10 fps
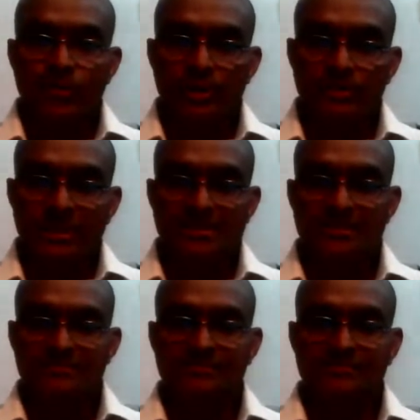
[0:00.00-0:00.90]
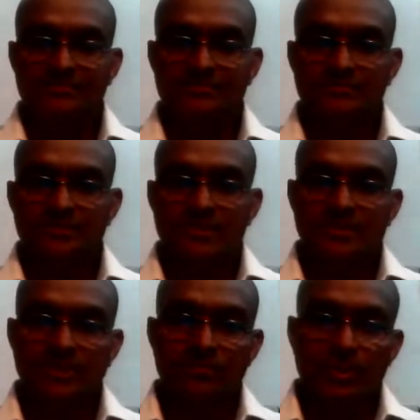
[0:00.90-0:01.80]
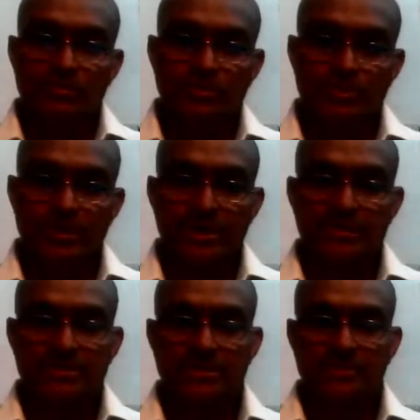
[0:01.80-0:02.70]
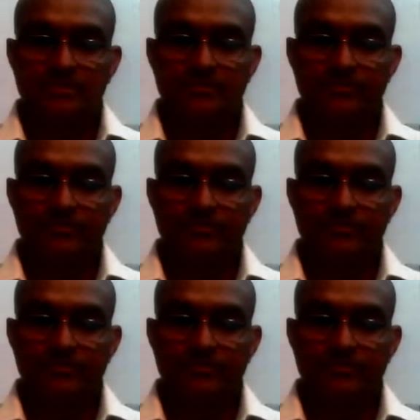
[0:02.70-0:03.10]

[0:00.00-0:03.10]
prohibits some associations